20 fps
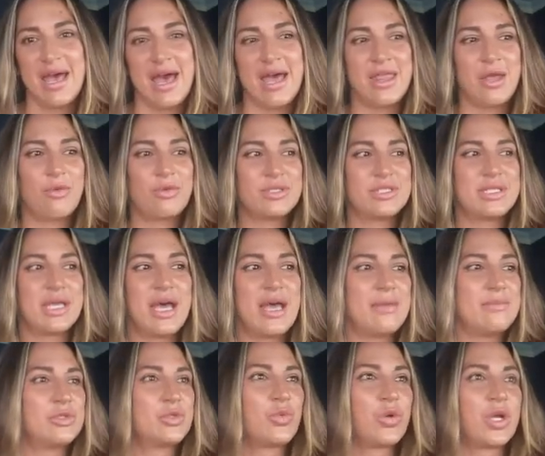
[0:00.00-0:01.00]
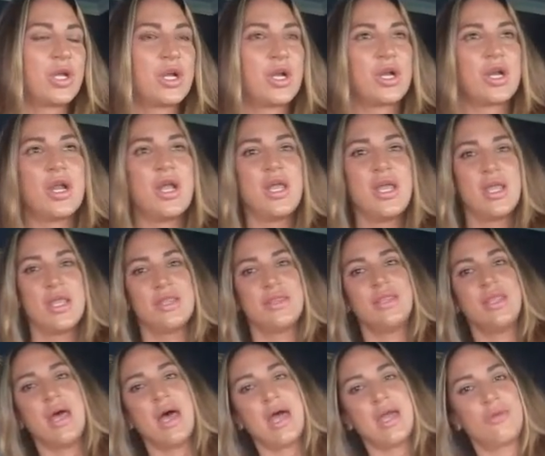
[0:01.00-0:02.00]
There was times where
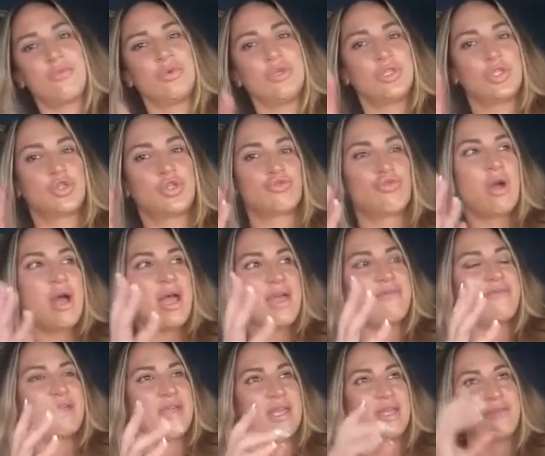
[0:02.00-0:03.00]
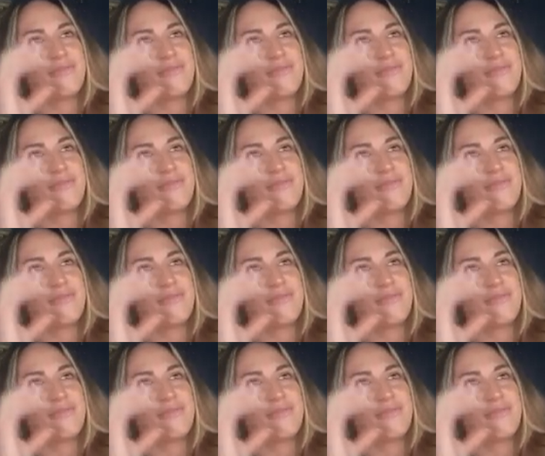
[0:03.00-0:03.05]
I was driving.